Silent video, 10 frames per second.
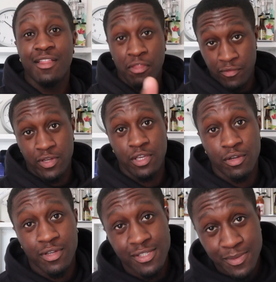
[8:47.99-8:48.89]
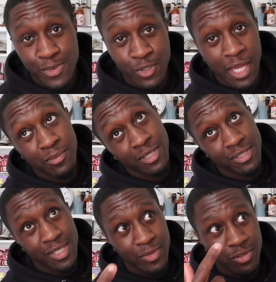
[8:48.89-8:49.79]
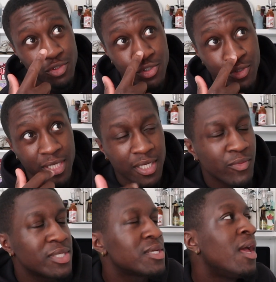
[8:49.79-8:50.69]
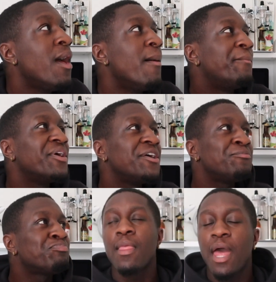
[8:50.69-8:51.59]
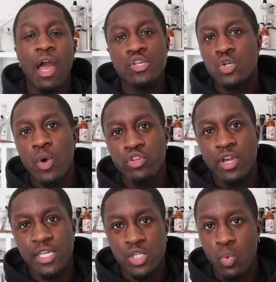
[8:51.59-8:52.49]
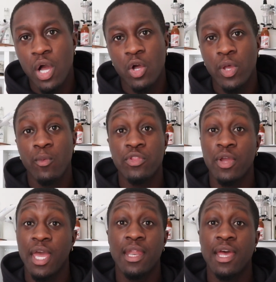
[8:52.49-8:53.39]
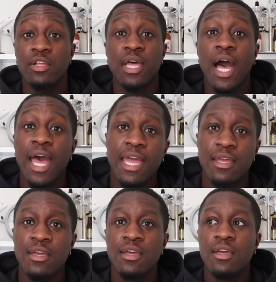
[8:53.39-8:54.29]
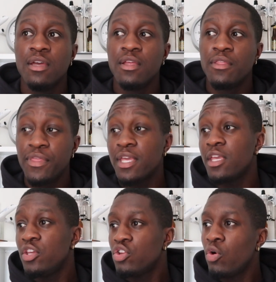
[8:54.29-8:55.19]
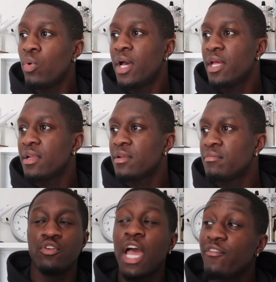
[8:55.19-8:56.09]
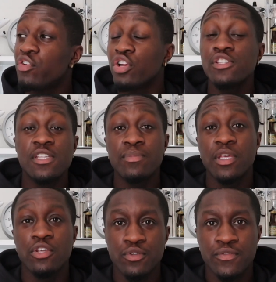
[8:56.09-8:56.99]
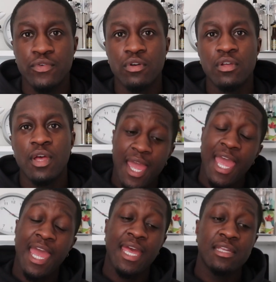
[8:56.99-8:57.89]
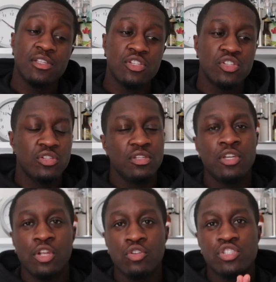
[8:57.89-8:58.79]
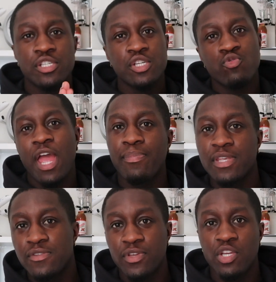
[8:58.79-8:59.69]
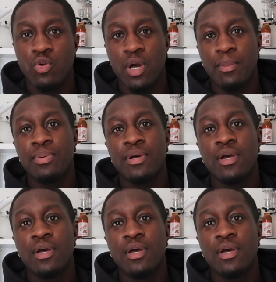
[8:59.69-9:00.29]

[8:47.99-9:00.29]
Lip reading: the video and subscribe, because I mean, you should do that anyways, but I also want you guys to walk away with your head held high, thinking, you know what, I've learned something useful. And you know, just to wrap this video up,